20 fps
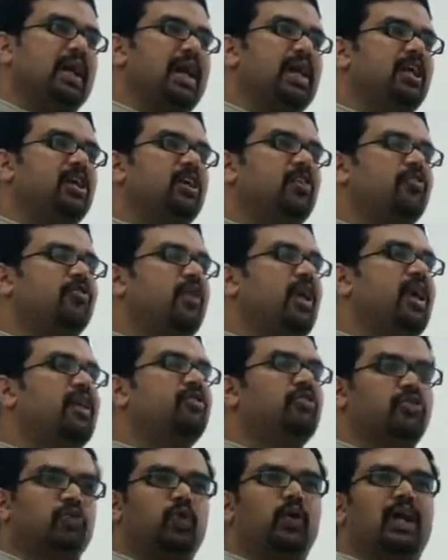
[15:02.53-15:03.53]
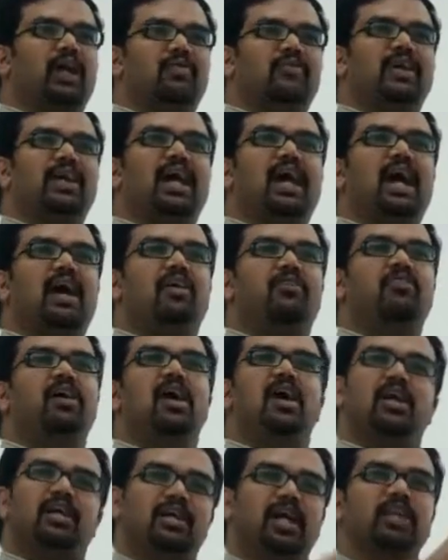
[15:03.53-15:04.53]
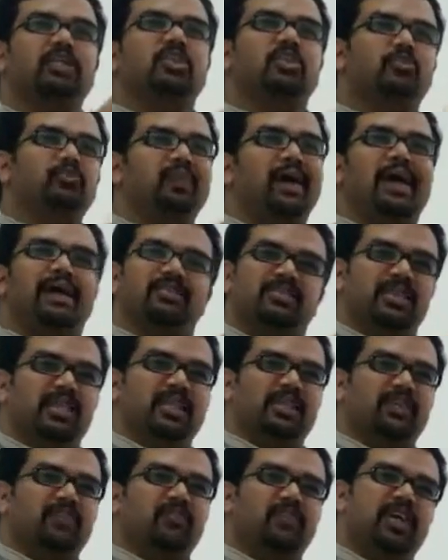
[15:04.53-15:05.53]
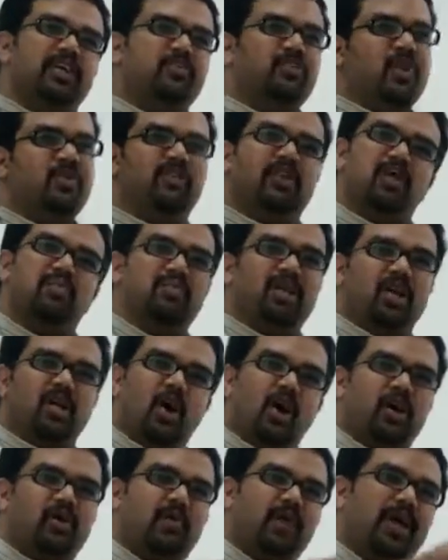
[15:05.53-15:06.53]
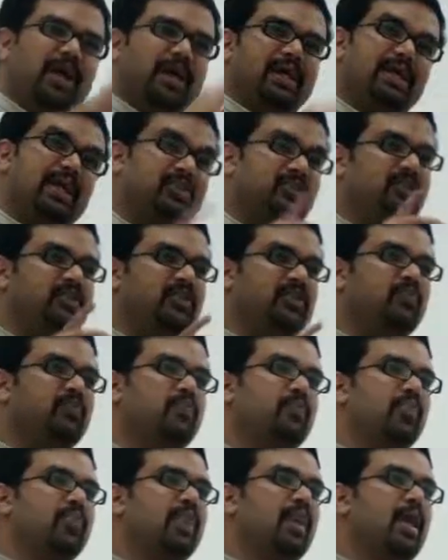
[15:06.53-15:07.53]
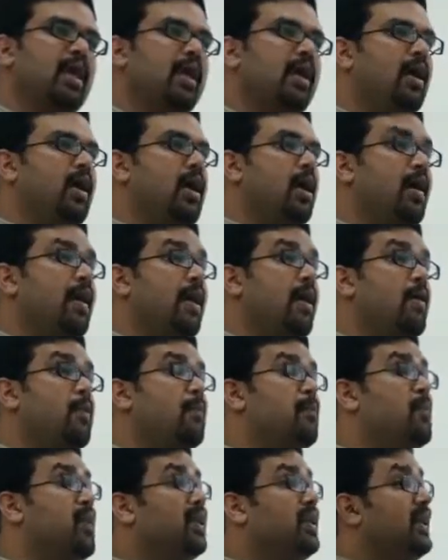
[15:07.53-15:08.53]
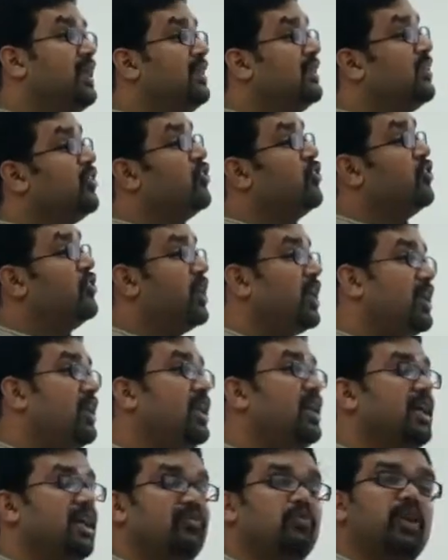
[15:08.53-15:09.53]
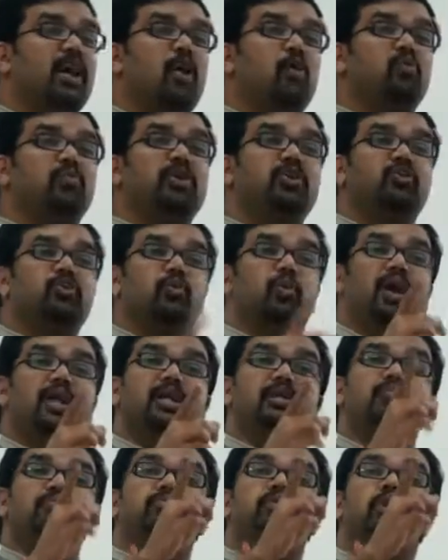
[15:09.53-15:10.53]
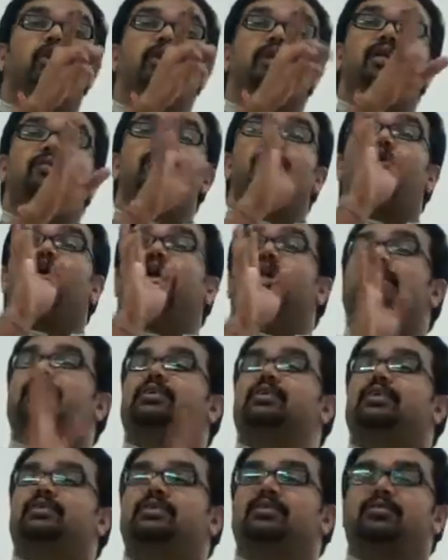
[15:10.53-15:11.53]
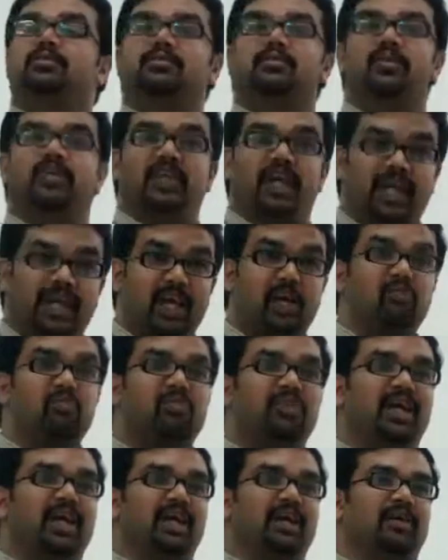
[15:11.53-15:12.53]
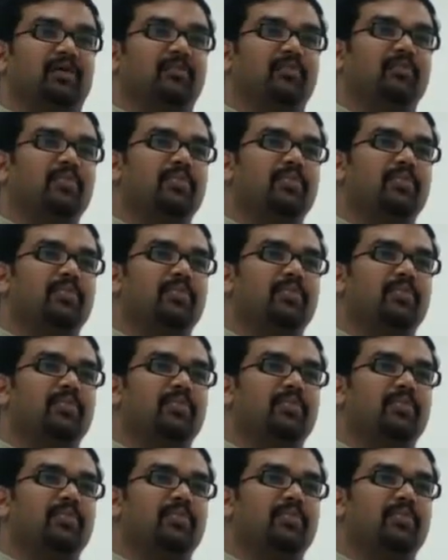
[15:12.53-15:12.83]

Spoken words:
interface, today we have touch-based interface, we have come a long way, yes. But in this journey, we have missed one important point, which I keep saying.